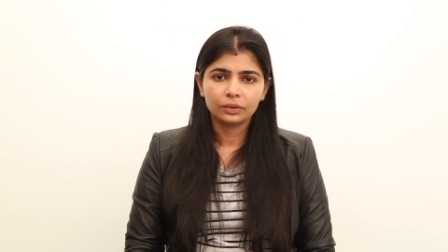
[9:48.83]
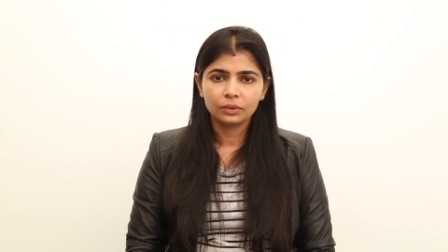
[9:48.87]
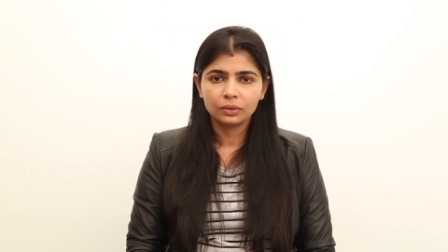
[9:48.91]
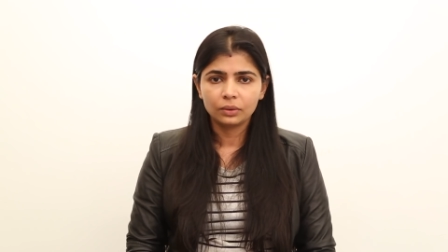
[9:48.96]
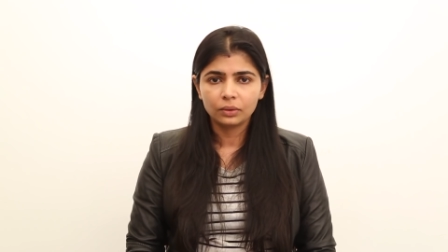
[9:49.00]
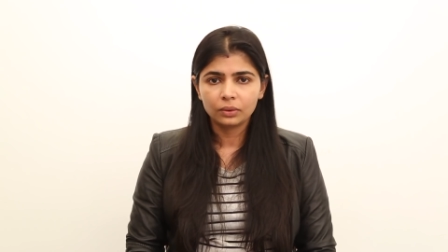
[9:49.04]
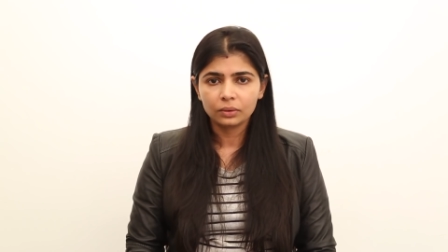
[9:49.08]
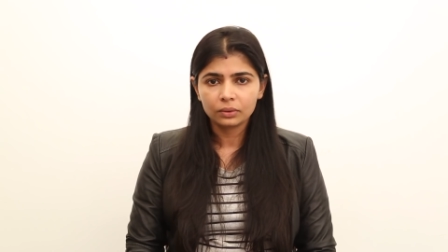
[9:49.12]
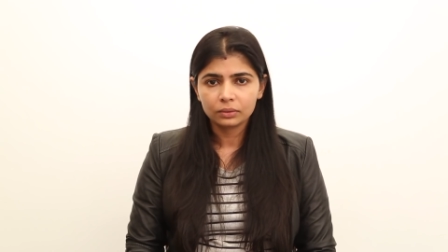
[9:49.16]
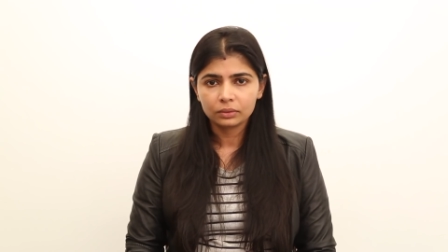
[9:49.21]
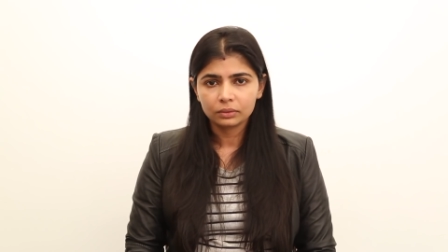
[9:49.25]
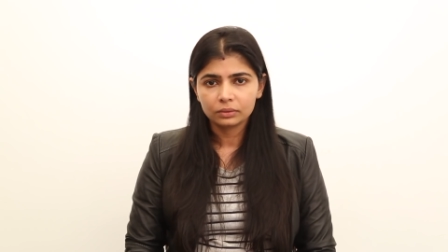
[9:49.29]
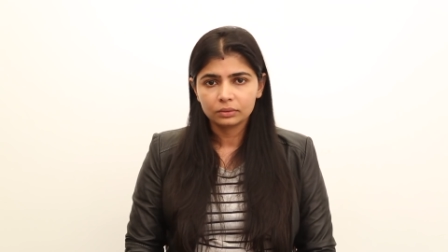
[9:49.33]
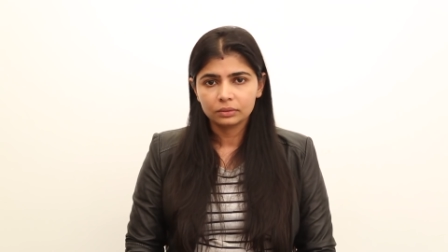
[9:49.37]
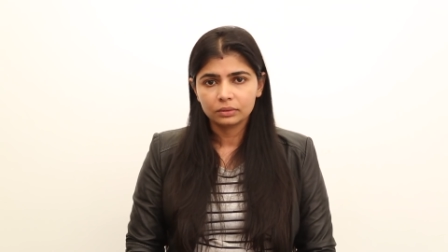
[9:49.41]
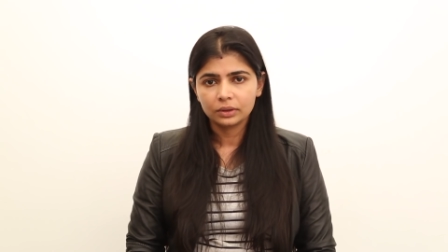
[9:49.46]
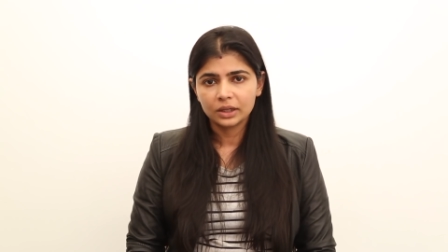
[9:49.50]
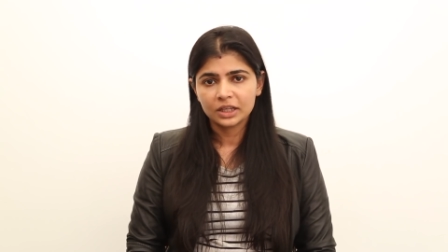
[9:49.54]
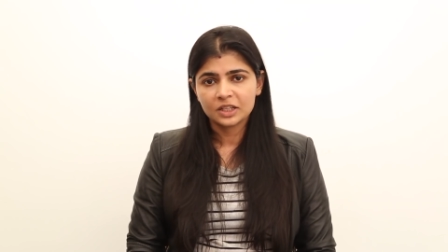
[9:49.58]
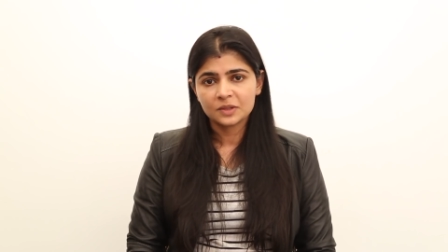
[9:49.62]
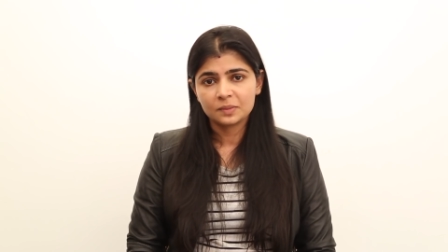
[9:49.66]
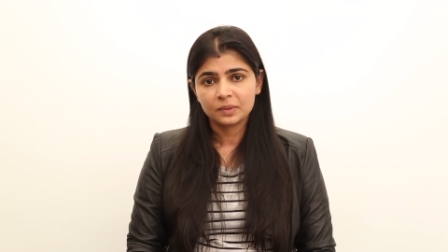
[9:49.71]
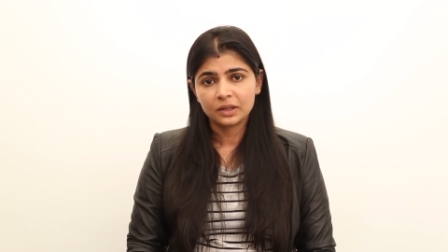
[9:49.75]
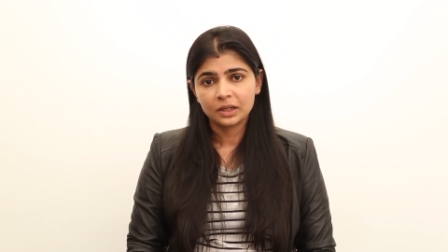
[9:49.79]
to go
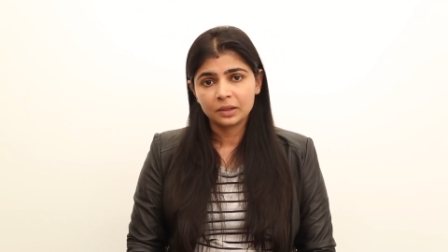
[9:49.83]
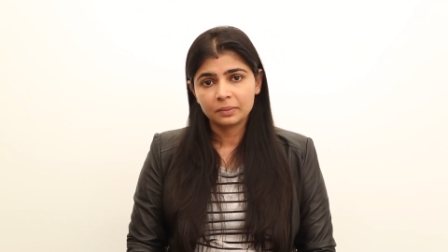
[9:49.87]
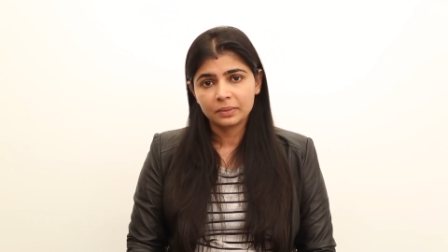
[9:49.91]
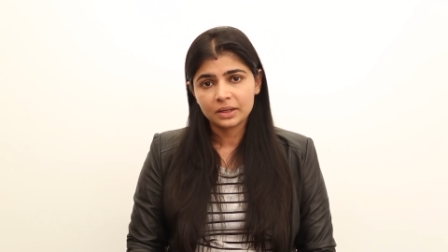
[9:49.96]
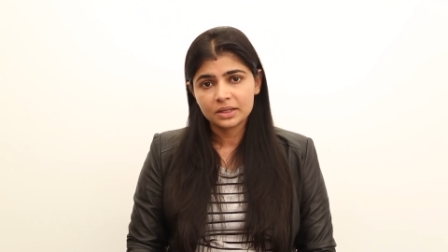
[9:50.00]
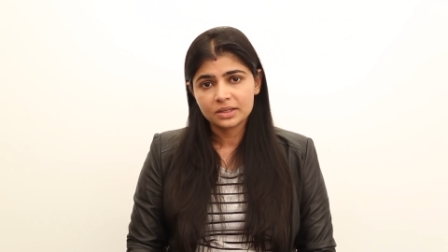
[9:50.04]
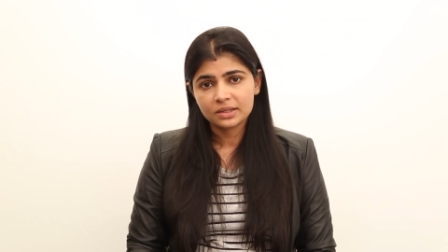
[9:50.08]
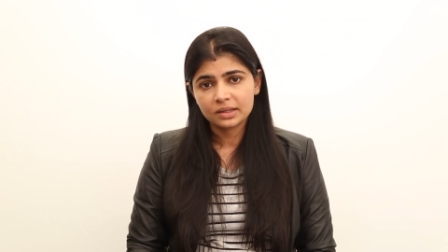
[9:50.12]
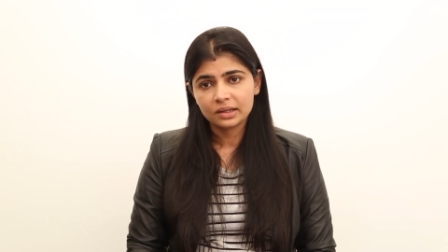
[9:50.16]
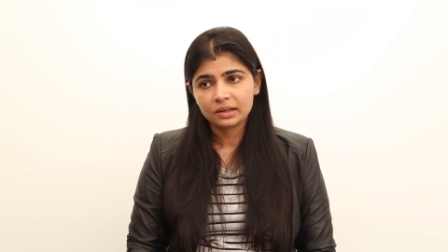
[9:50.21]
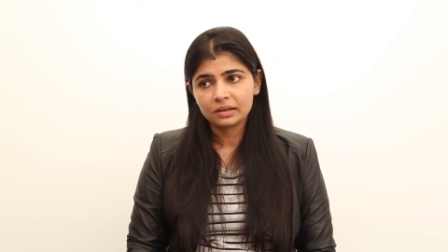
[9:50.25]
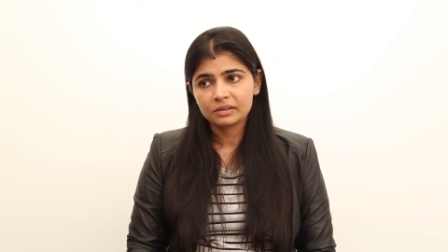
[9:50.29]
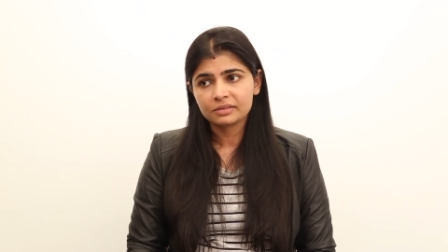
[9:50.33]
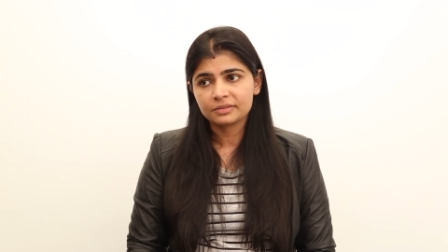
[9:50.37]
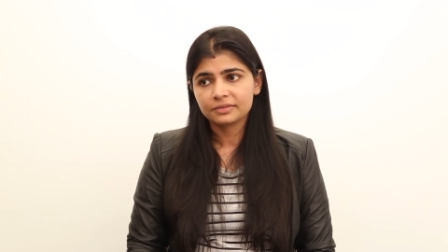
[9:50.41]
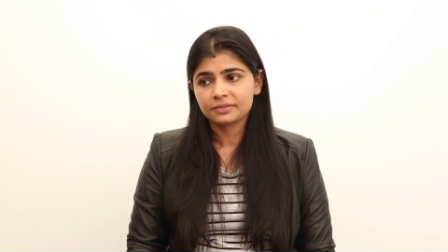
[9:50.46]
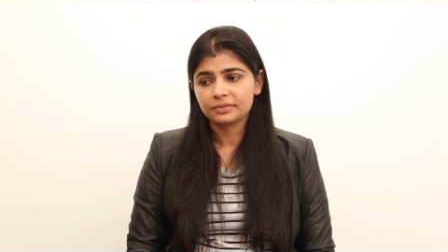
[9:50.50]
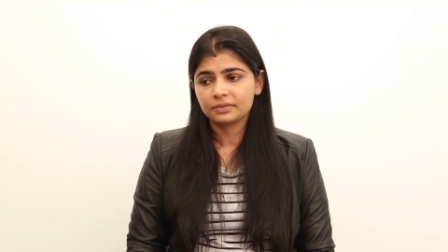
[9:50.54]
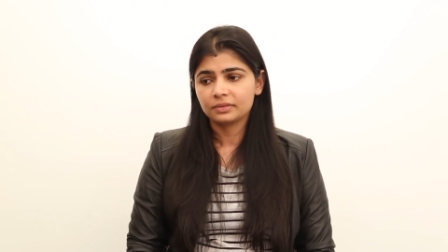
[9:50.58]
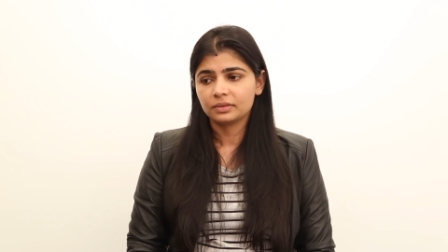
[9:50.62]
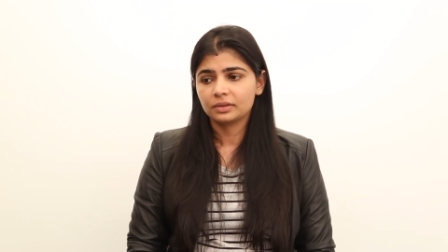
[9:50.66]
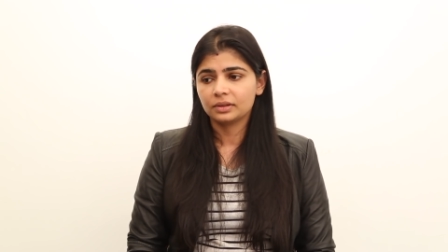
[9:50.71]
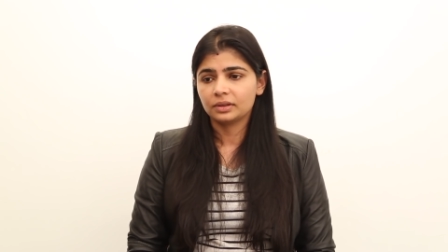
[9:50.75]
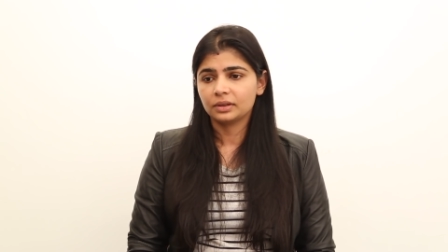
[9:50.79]
explain
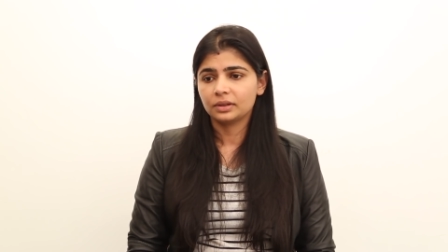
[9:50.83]
myself,